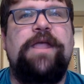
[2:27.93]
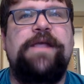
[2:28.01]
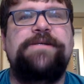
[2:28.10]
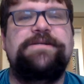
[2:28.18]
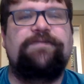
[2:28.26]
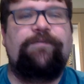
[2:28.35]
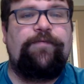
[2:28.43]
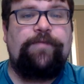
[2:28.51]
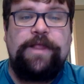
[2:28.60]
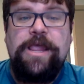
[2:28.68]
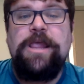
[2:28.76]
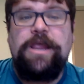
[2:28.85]
his
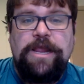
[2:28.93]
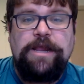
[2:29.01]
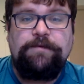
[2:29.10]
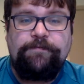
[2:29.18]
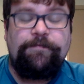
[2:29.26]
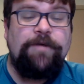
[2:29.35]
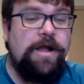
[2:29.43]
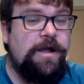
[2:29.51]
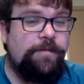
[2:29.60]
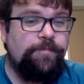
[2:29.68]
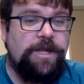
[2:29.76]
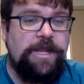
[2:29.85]
fleeing
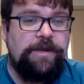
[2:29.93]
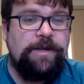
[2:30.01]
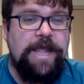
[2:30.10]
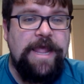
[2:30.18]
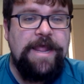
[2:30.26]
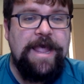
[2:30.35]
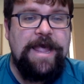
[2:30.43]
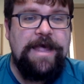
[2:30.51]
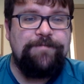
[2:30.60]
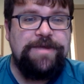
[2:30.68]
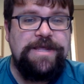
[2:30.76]
from King Ahab,